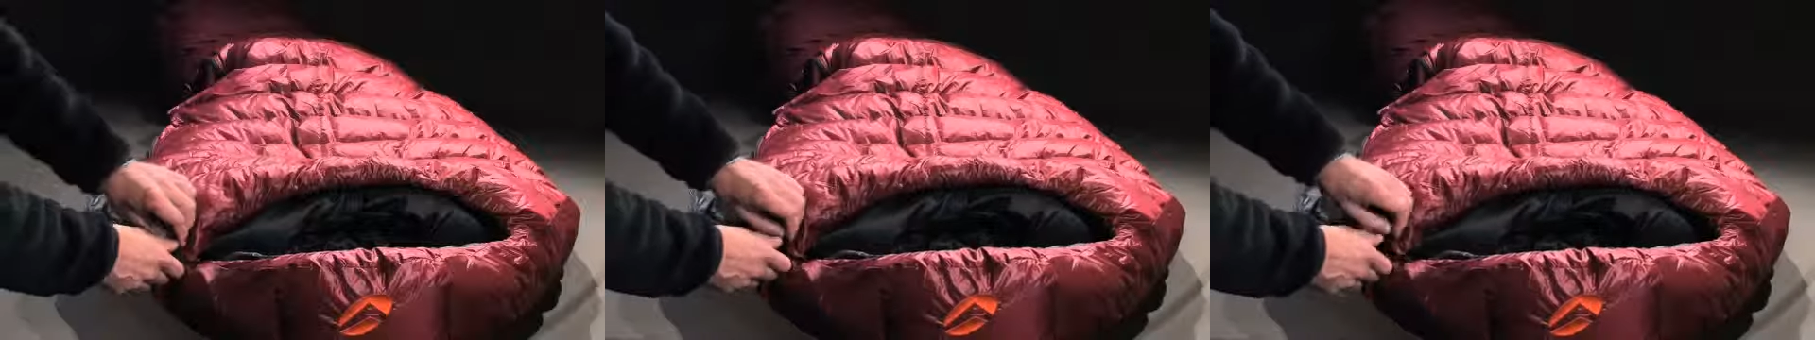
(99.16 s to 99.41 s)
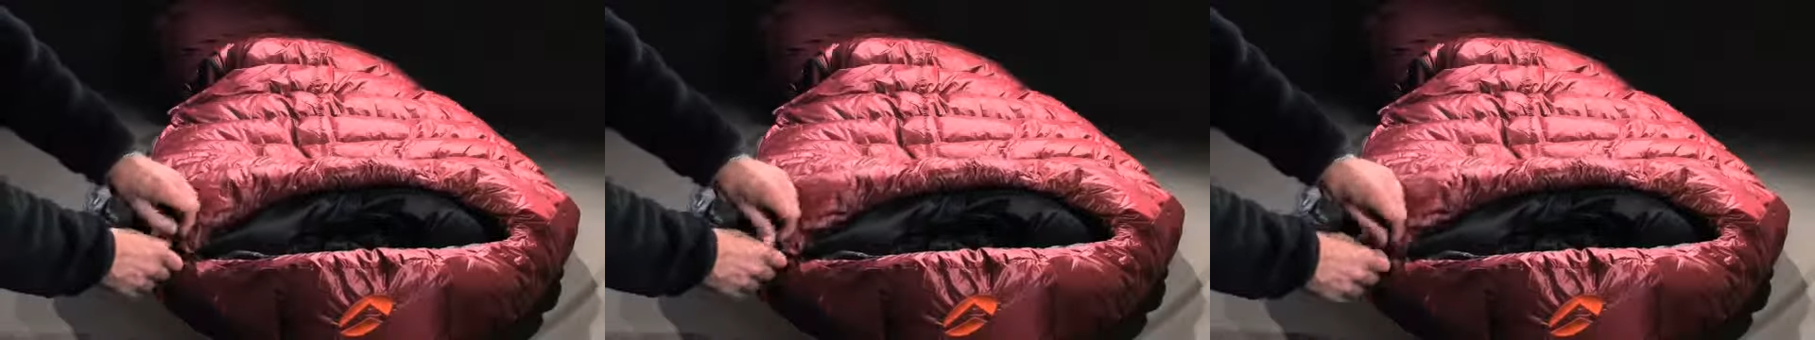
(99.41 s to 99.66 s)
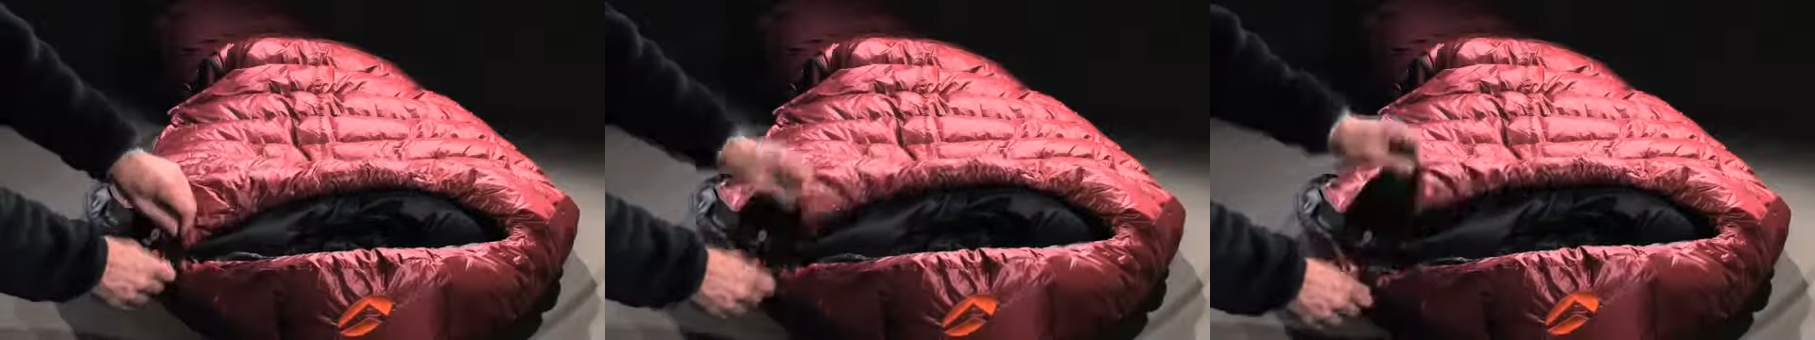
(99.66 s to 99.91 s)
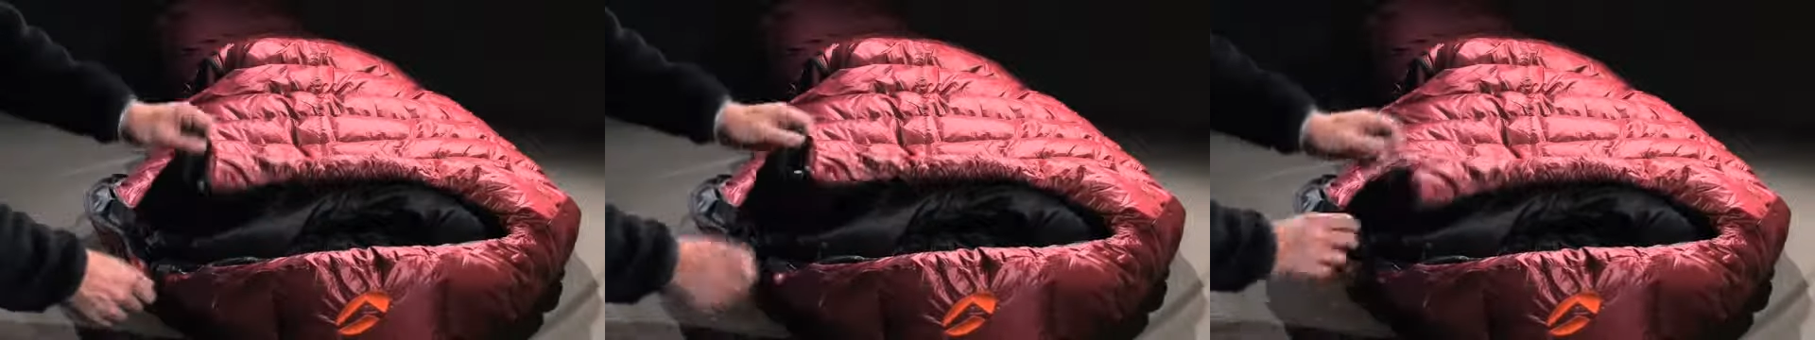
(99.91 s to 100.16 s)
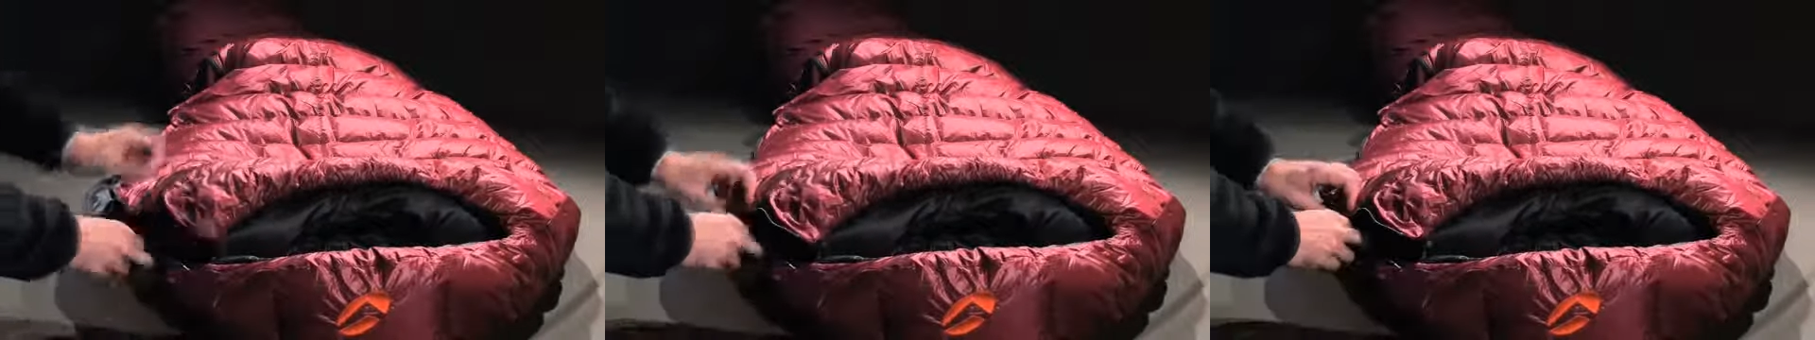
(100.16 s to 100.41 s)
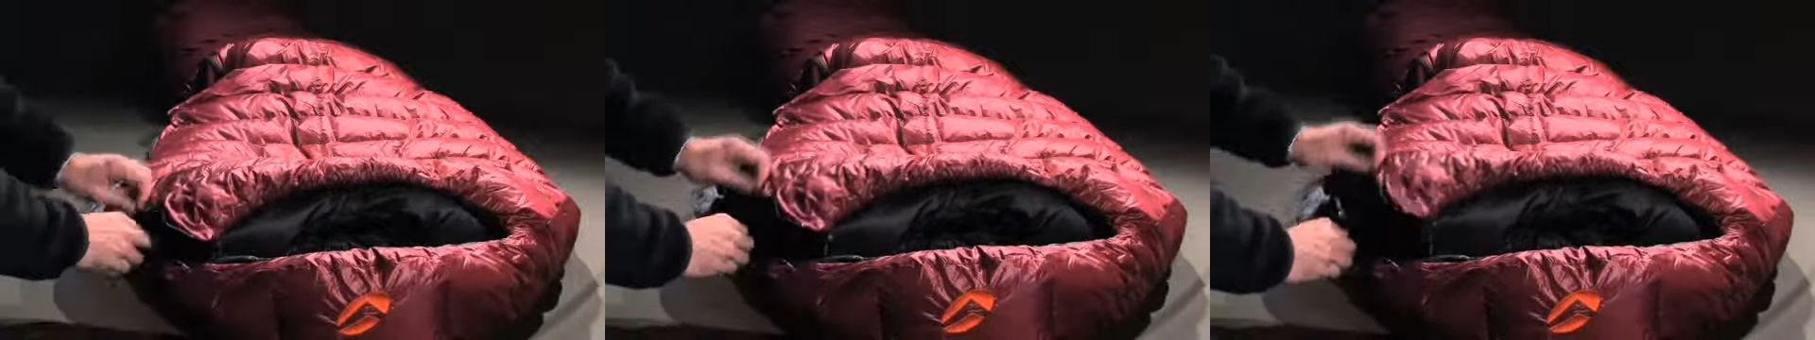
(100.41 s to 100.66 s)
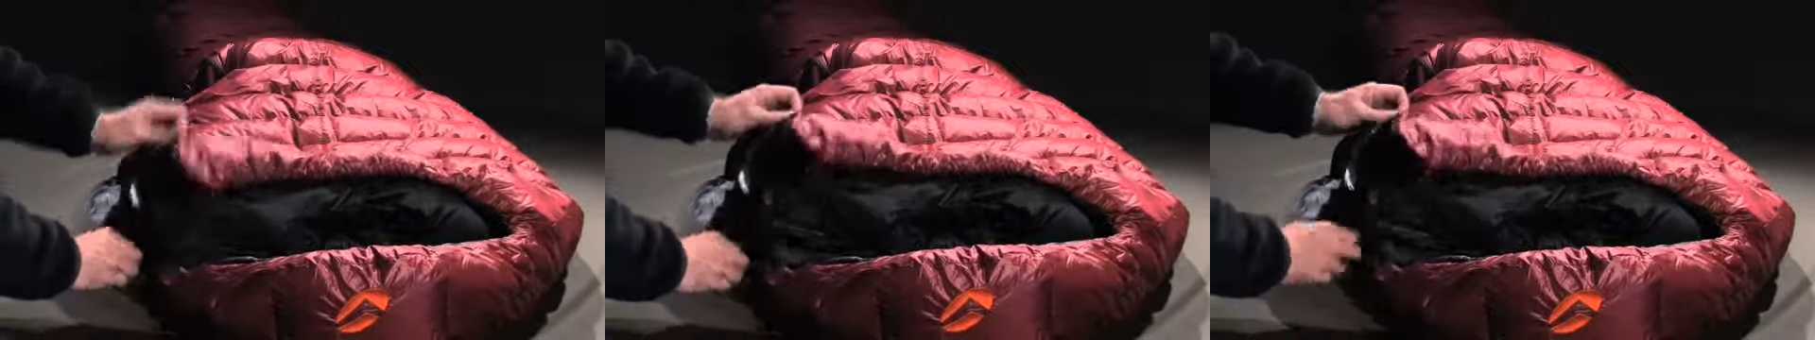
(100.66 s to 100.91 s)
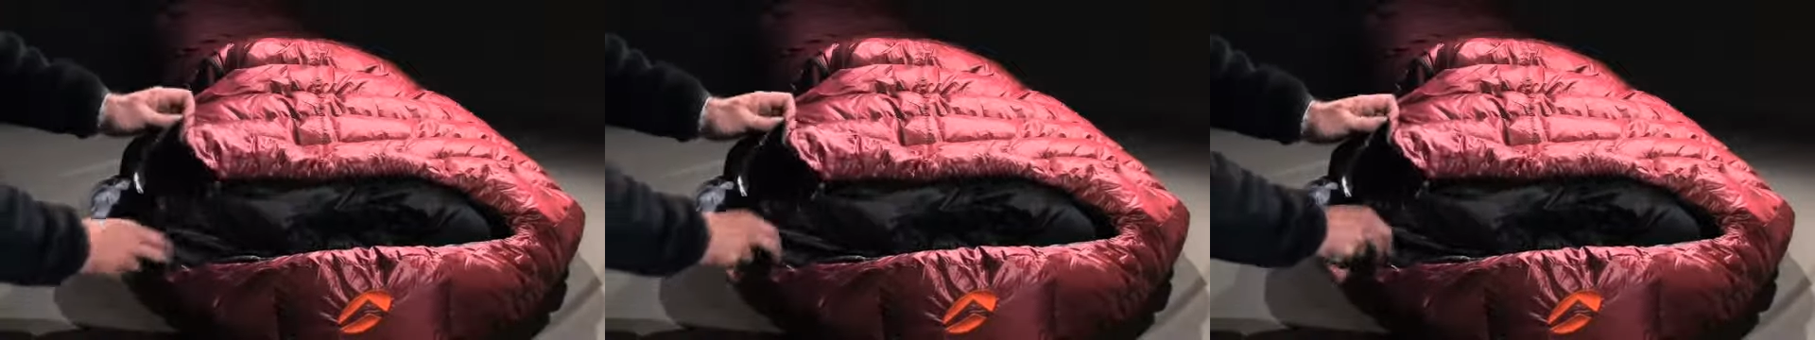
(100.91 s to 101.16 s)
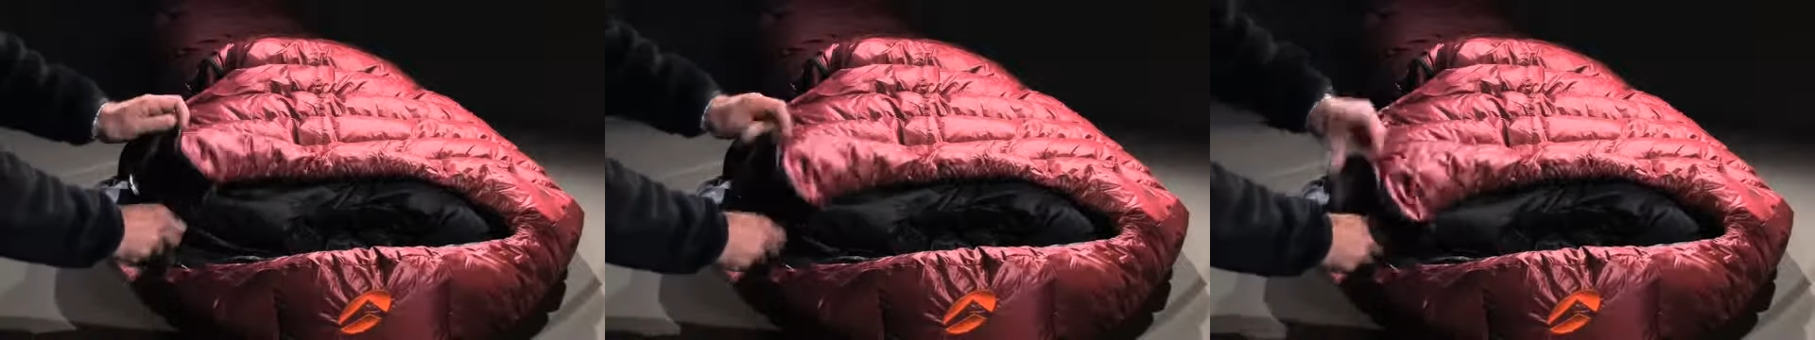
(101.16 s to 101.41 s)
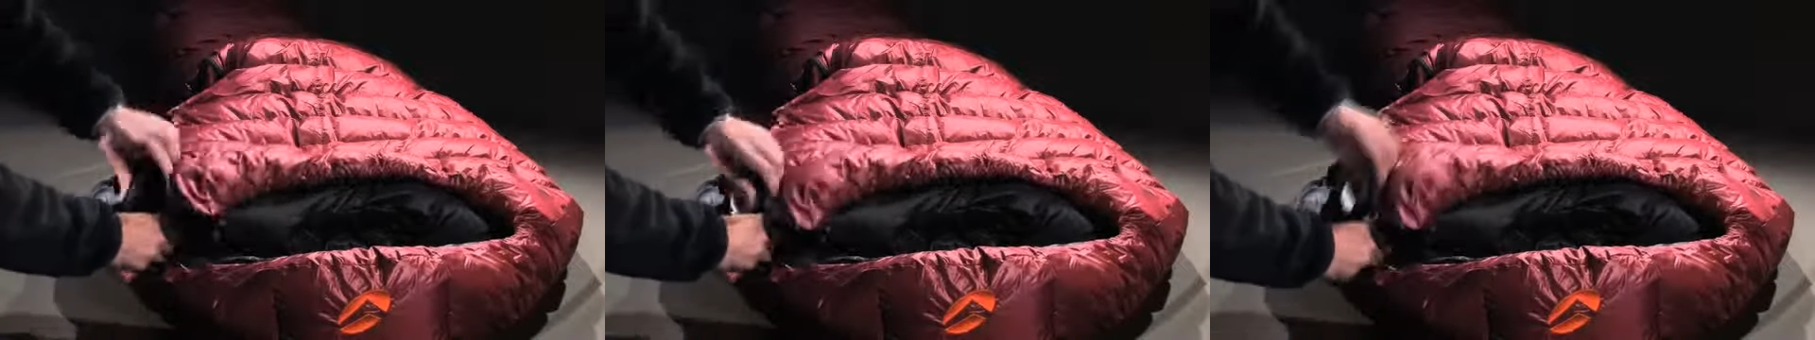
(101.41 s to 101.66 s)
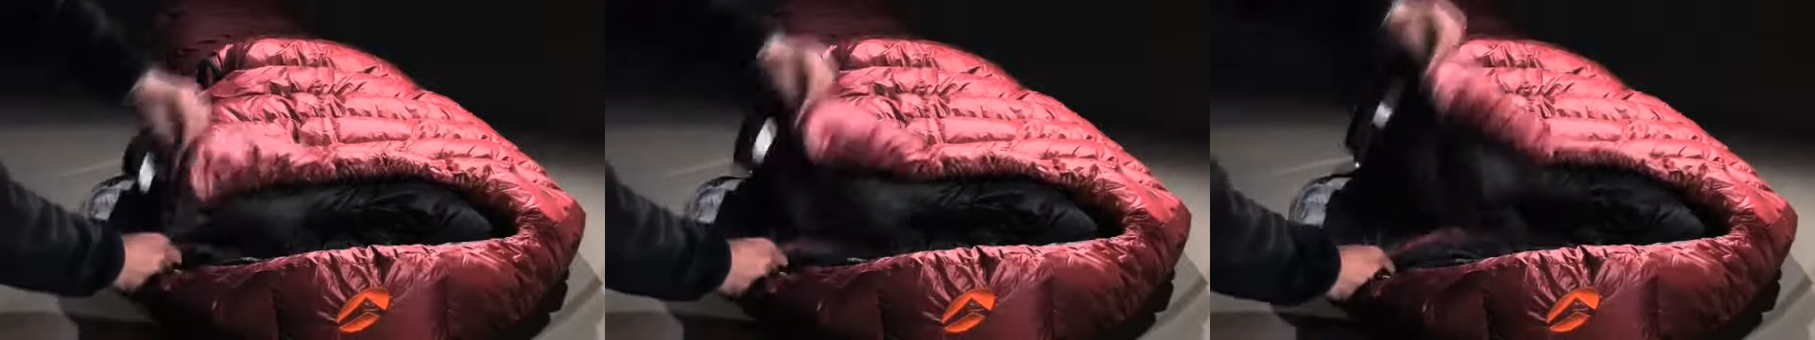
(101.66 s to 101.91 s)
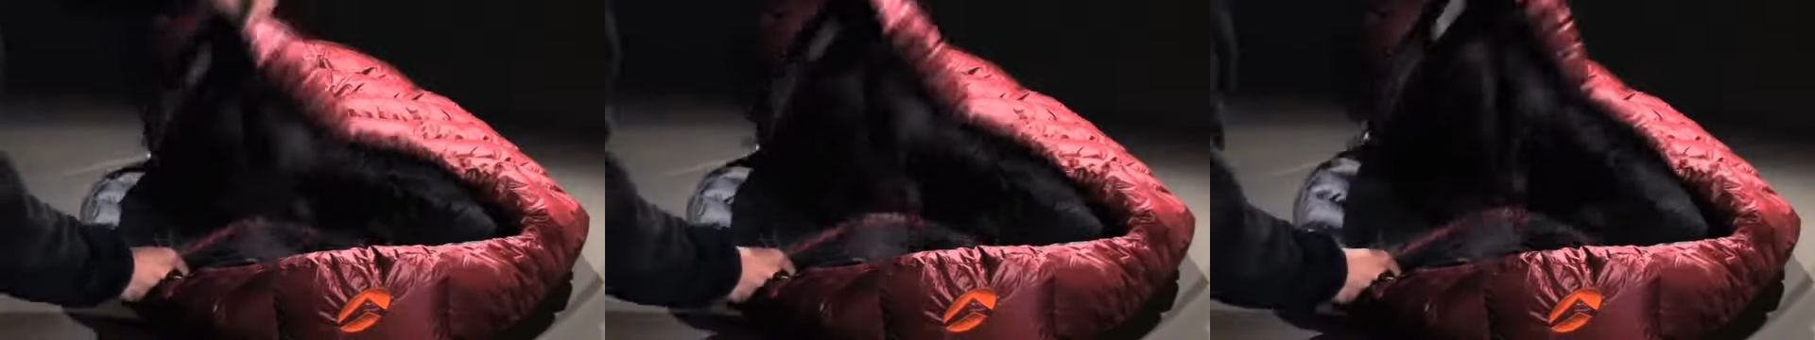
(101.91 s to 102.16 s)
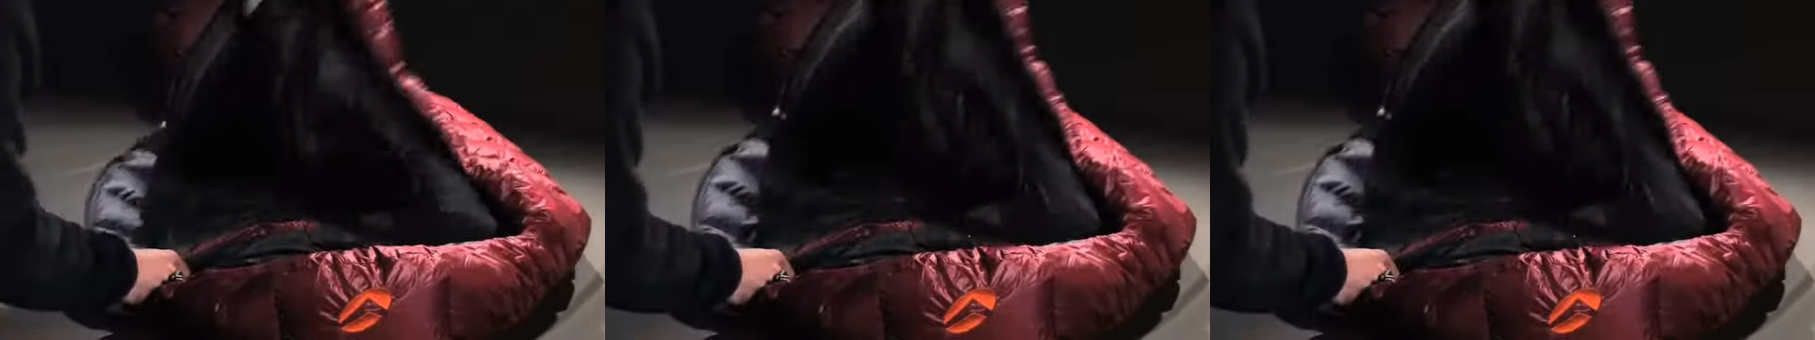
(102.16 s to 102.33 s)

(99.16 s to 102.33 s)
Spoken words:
[unreadable: no face in view]